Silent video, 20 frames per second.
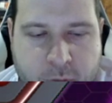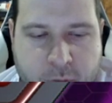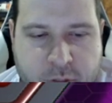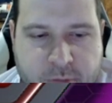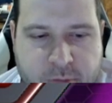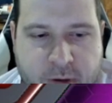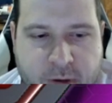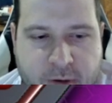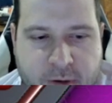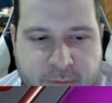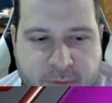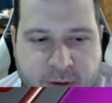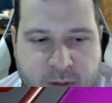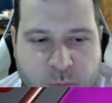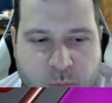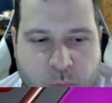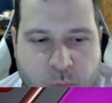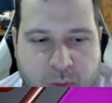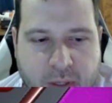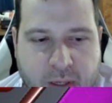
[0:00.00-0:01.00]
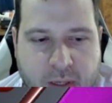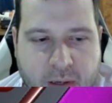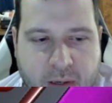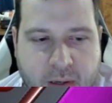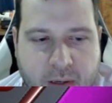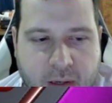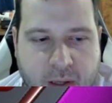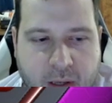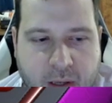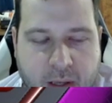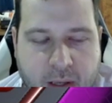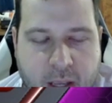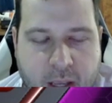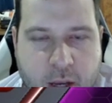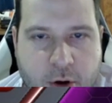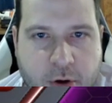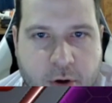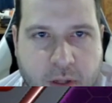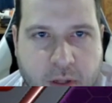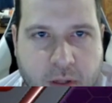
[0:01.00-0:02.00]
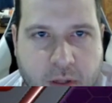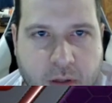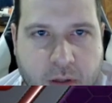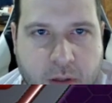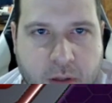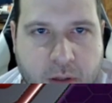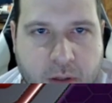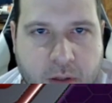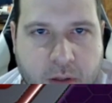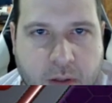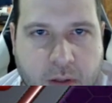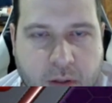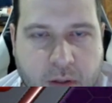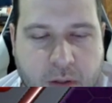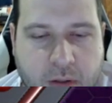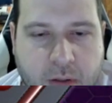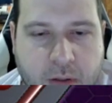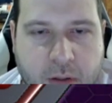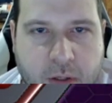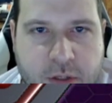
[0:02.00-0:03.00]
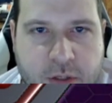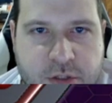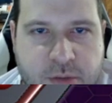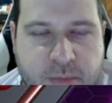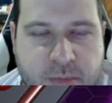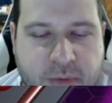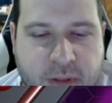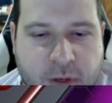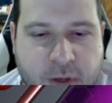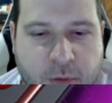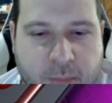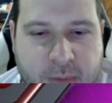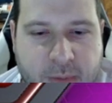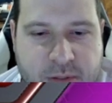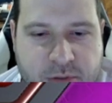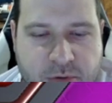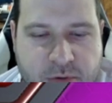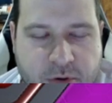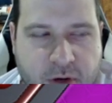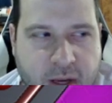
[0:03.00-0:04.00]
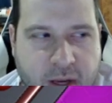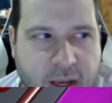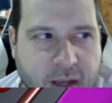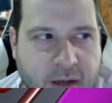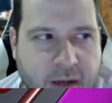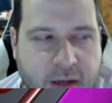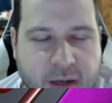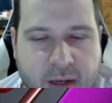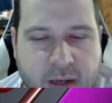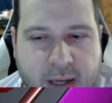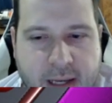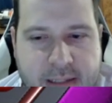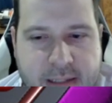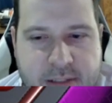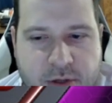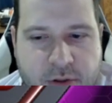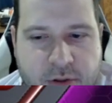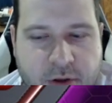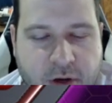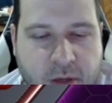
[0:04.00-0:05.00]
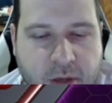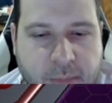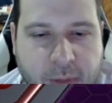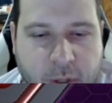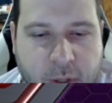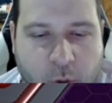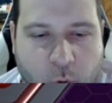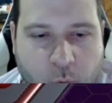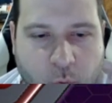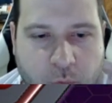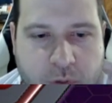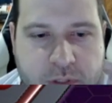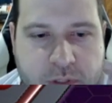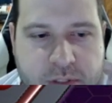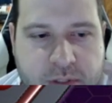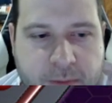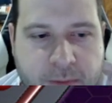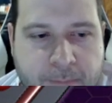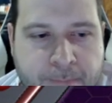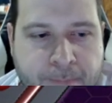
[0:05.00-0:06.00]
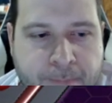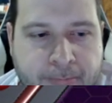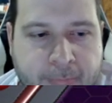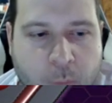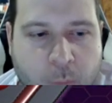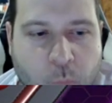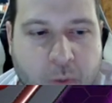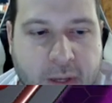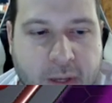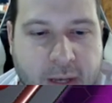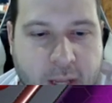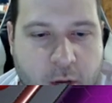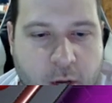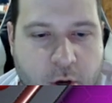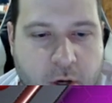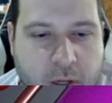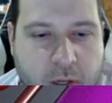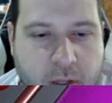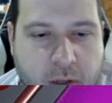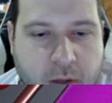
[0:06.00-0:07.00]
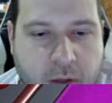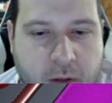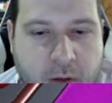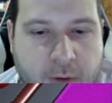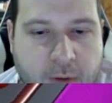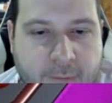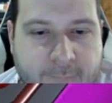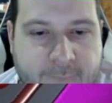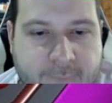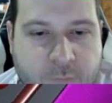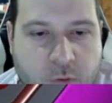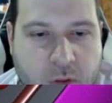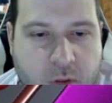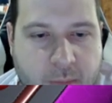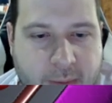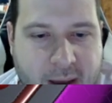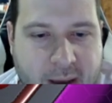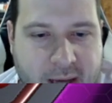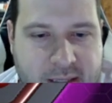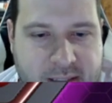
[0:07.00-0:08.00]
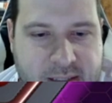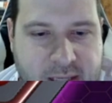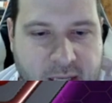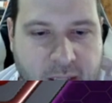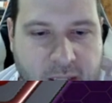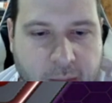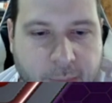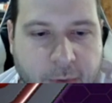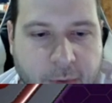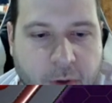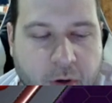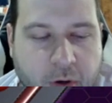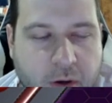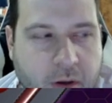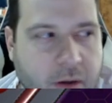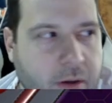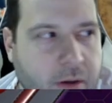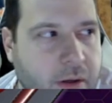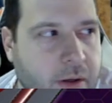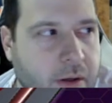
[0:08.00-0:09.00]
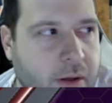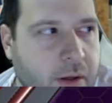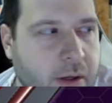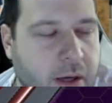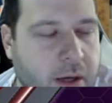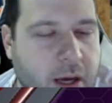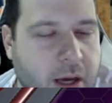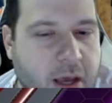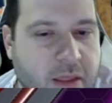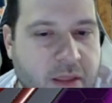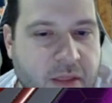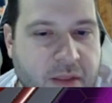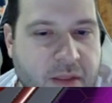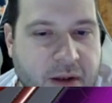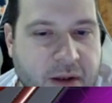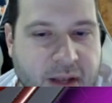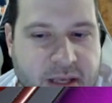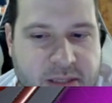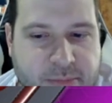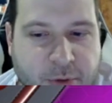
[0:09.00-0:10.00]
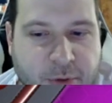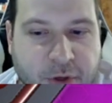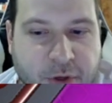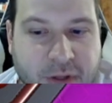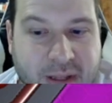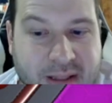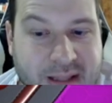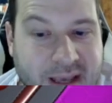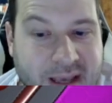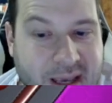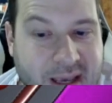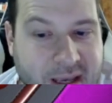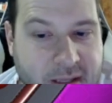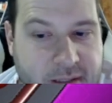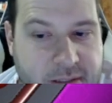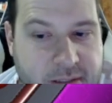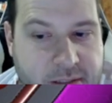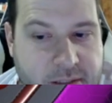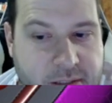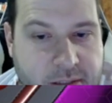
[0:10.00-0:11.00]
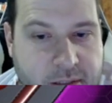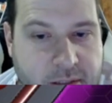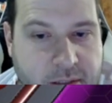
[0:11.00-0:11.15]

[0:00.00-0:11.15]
As a matter of fact, we can Irida, assuming they don't mess with our hand, and odds are they're going to play Colress. We can Irida for the Baxcalibur, and then the Nest Ball to get the hands.